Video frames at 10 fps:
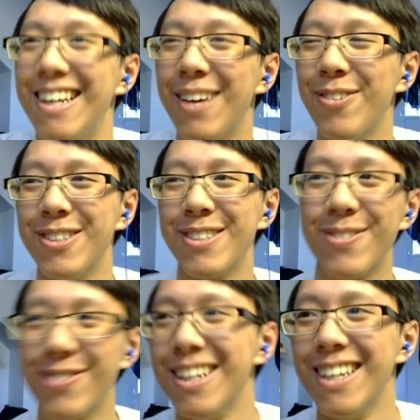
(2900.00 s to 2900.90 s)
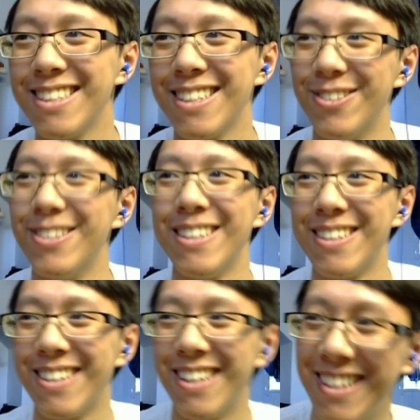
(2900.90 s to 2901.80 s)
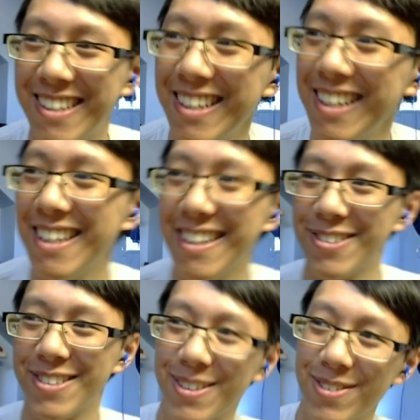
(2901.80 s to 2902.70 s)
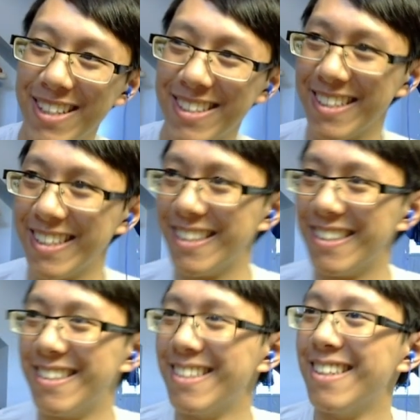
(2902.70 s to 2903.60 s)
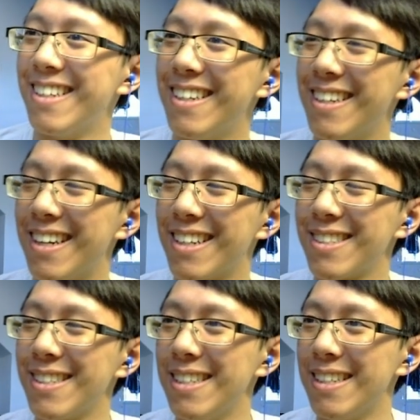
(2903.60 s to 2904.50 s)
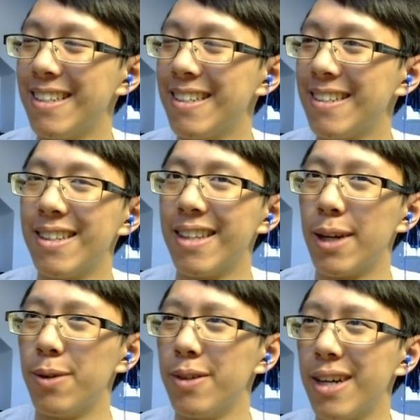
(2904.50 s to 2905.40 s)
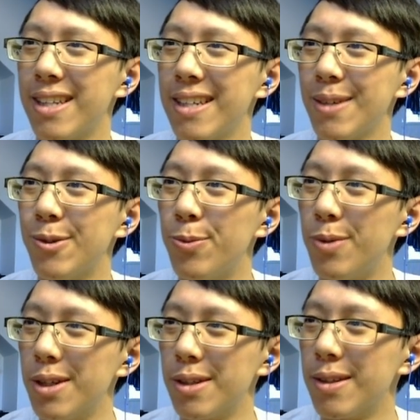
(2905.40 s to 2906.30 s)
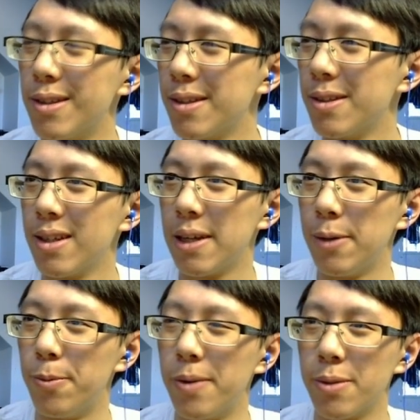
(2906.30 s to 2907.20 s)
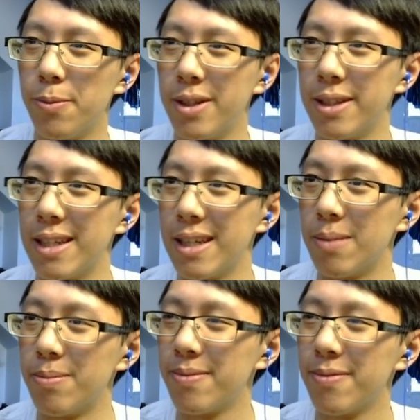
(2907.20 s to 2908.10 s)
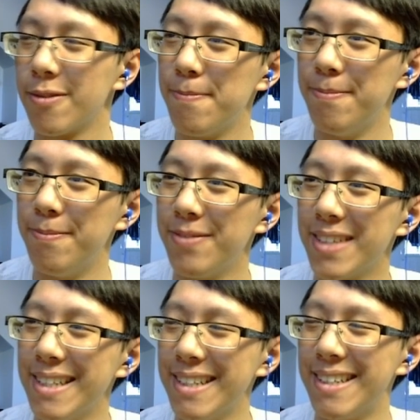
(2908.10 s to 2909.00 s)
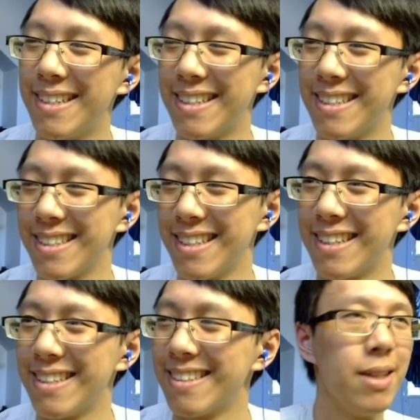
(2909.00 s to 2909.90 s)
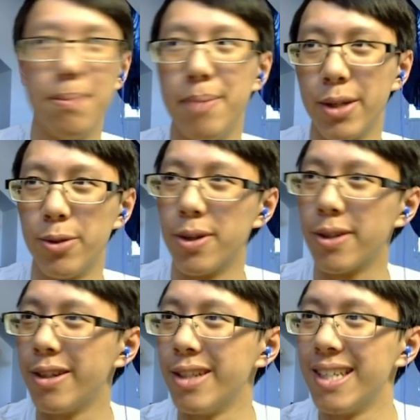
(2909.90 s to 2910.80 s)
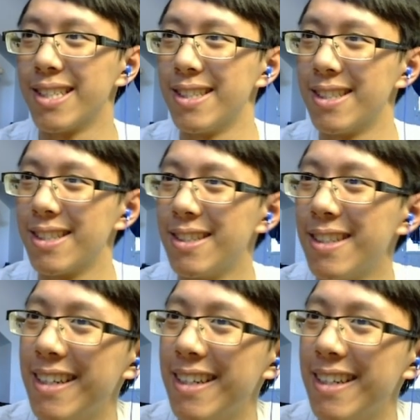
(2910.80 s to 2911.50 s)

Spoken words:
I was surprised. It was surprisingly good. It actually, like, I think it won 1 game against like Metalwork Colossus.